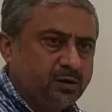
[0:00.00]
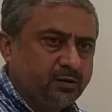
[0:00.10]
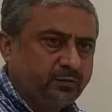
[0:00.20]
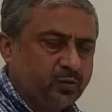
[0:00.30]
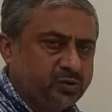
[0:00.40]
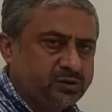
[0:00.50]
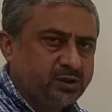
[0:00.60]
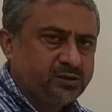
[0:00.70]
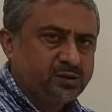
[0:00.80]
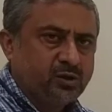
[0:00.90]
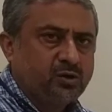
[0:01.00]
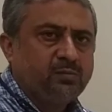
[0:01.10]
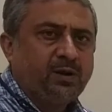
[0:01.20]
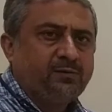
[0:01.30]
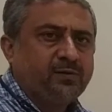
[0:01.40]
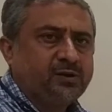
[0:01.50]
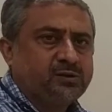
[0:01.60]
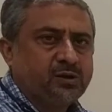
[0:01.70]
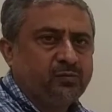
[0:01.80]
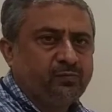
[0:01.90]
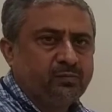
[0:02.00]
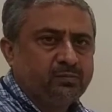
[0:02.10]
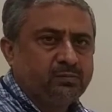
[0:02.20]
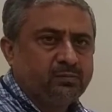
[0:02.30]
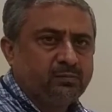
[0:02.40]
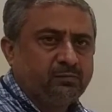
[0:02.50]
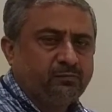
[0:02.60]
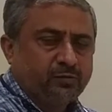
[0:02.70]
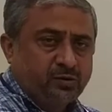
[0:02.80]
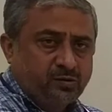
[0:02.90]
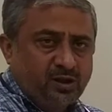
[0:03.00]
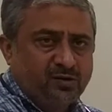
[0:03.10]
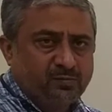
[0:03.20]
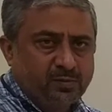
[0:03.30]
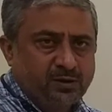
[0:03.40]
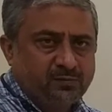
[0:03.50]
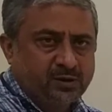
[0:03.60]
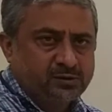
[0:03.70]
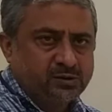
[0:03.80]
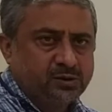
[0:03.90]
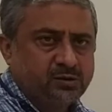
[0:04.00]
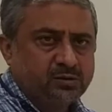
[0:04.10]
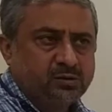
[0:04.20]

Of course, things are not manufactured for the sake of manufacturing.